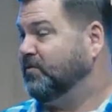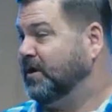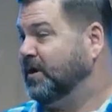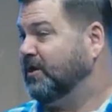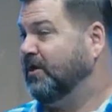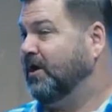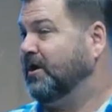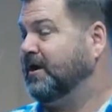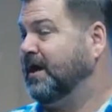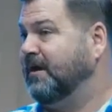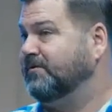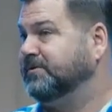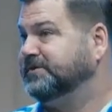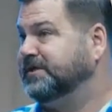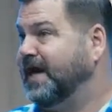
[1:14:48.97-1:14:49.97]
1 o'clock, I
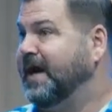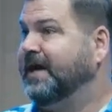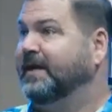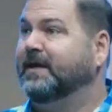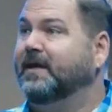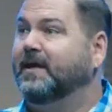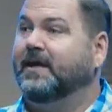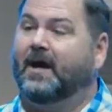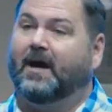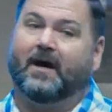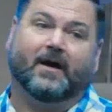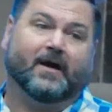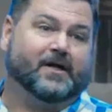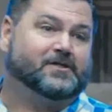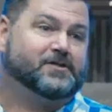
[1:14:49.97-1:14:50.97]
was at uh,
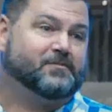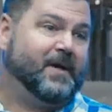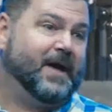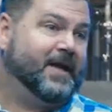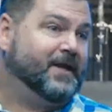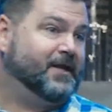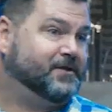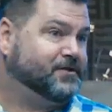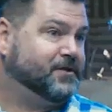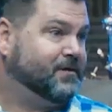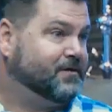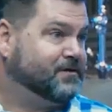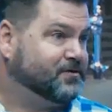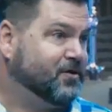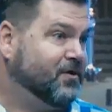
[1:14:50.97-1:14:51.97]
a Spanish
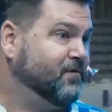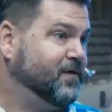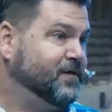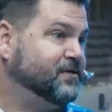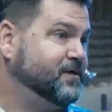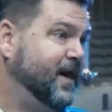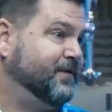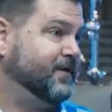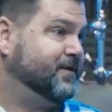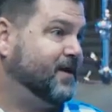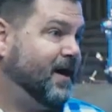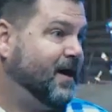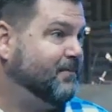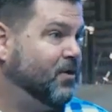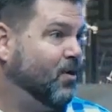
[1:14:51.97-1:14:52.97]
service at the
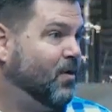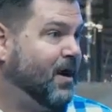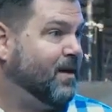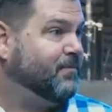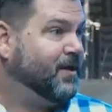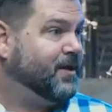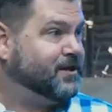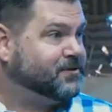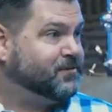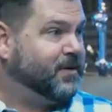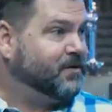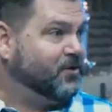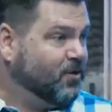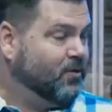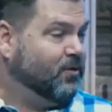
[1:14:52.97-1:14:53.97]
time, No Habla
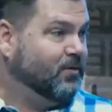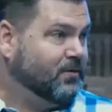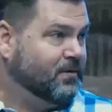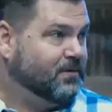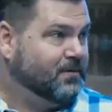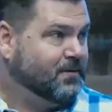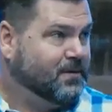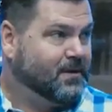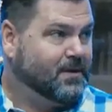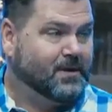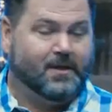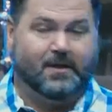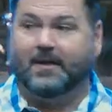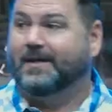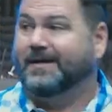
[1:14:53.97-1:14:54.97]
Espanol.
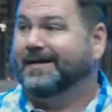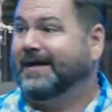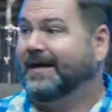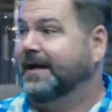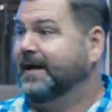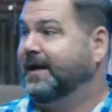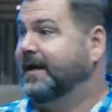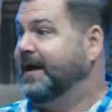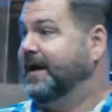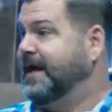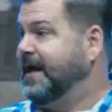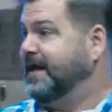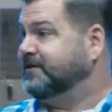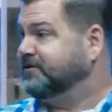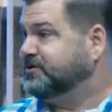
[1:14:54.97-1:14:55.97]

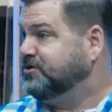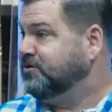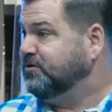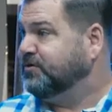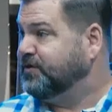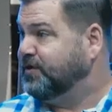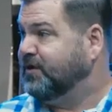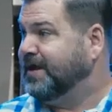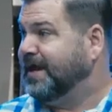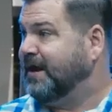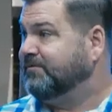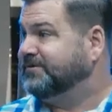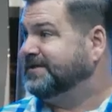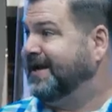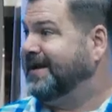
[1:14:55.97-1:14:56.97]
at 2.30, I
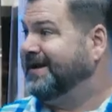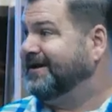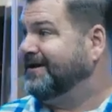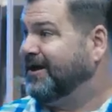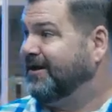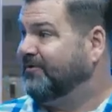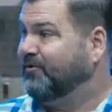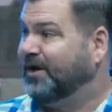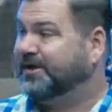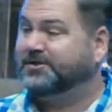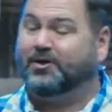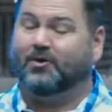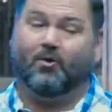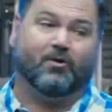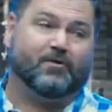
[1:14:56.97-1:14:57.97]
was at a, a
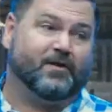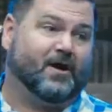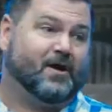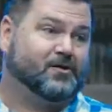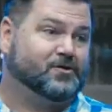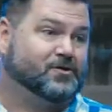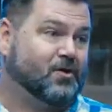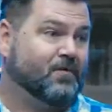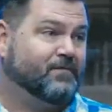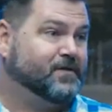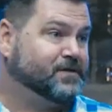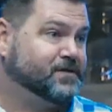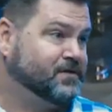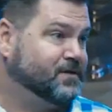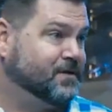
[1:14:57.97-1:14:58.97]
Russian Orthodox
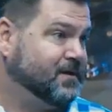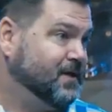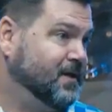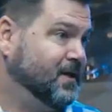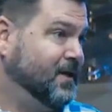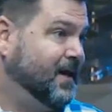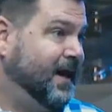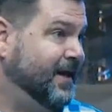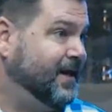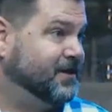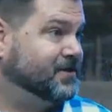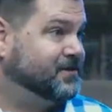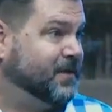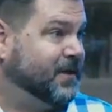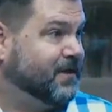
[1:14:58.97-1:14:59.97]
service. I didn't
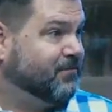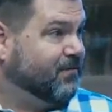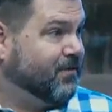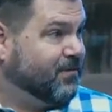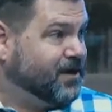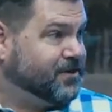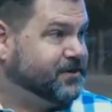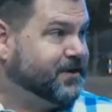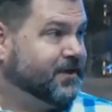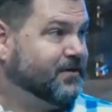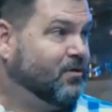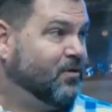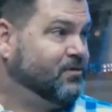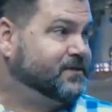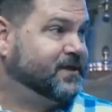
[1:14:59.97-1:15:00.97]
speak Russian,
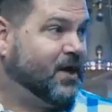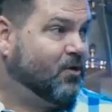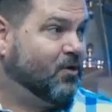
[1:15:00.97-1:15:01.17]
nor was I